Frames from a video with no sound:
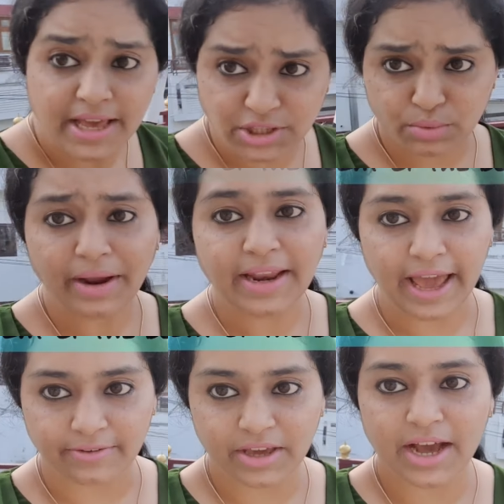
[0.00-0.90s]
it's quite
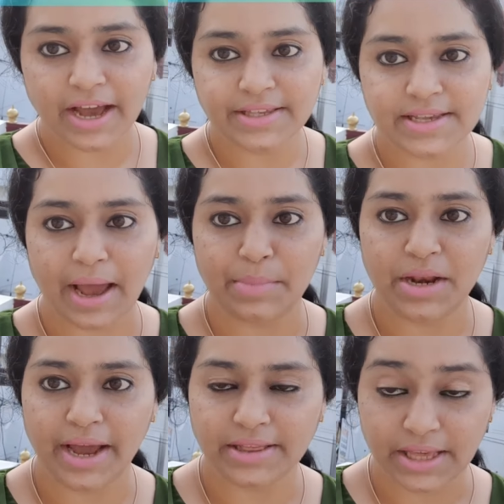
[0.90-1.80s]
heavy, guys. I
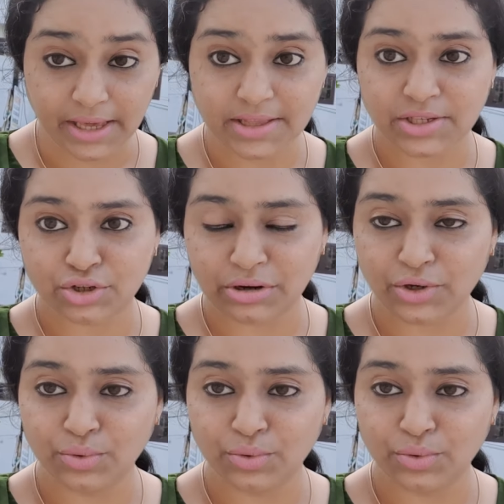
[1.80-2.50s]
mean, I think it's 5